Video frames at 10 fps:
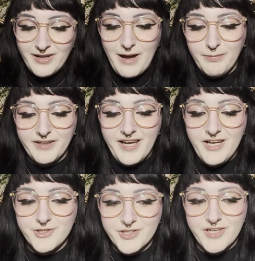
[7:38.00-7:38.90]

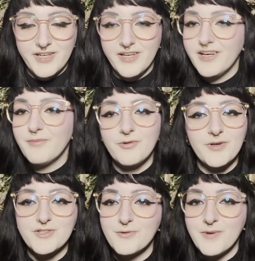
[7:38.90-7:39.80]
application and I'm
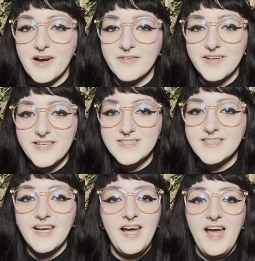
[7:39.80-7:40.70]
going to wear this
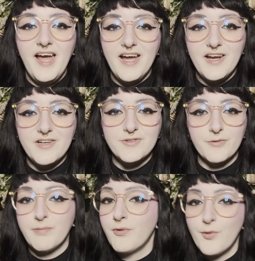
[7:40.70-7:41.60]
and
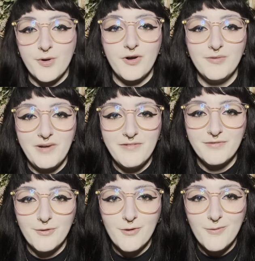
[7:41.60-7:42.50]
report on my
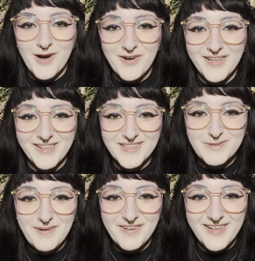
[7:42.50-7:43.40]
full wearing
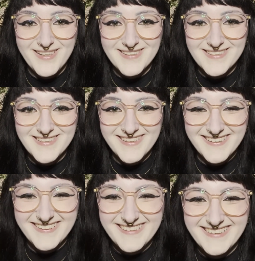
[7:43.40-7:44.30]
experience.
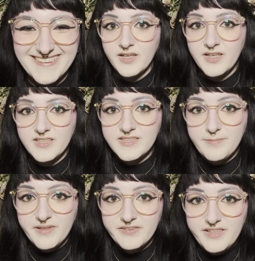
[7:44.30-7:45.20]

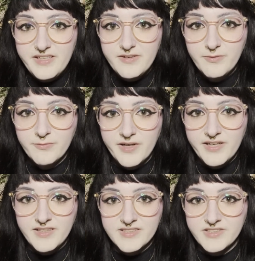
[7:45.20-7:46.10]
Typically,
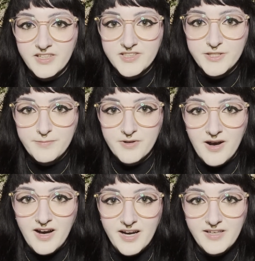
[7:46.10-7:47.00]
when it's not super
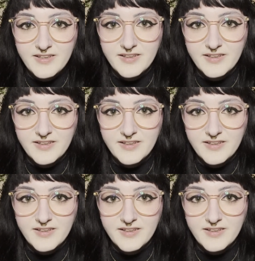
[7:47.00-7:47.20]
hot,